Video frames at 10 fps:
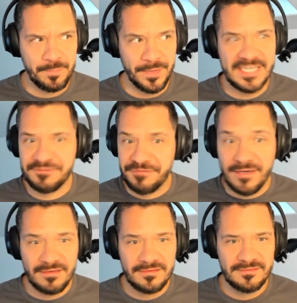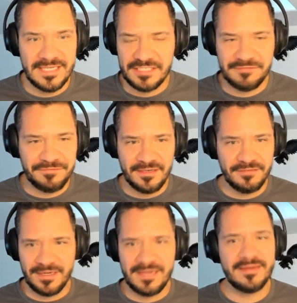but it's fear. It's fear
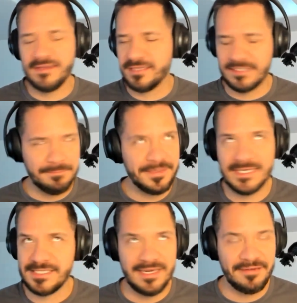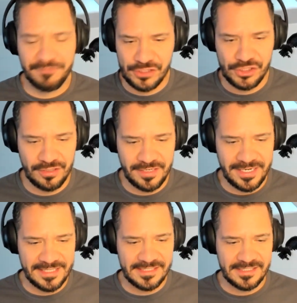of the biggest thing for sure
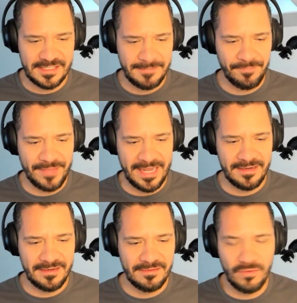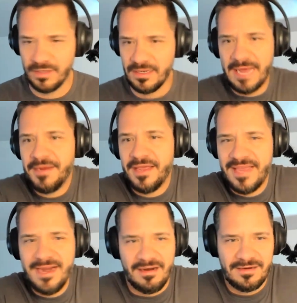is that, well, I'm not
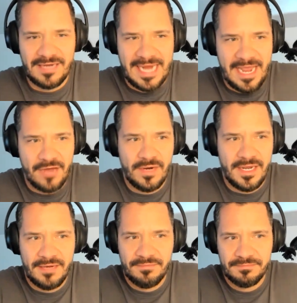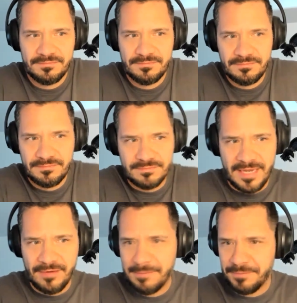there. Like, how do I
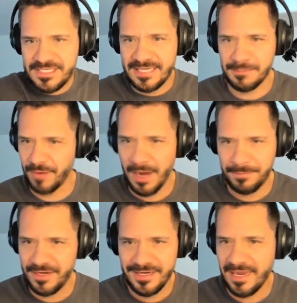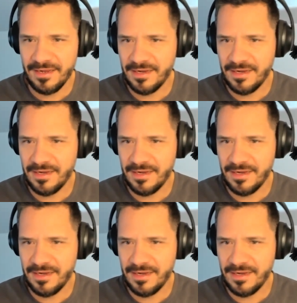protect the property?